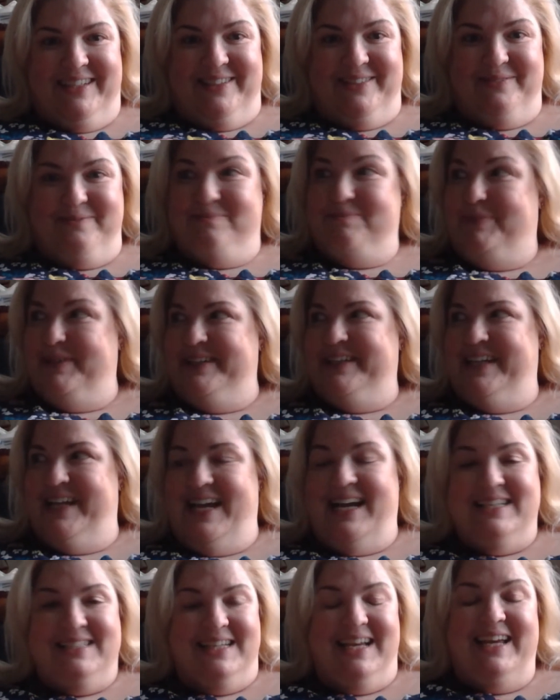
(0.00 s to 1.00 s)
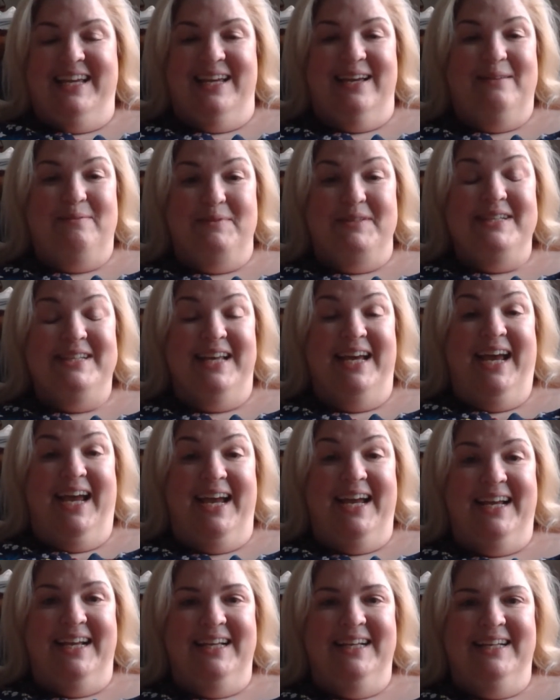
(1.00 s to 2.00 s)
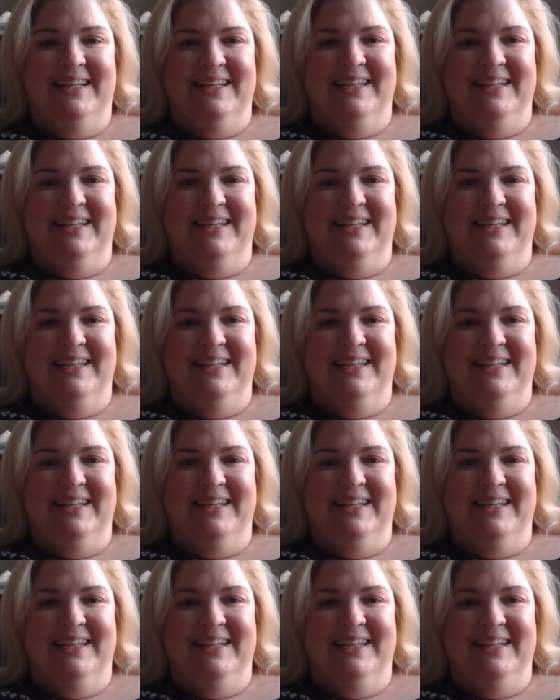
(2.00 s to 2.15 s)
but as I am today.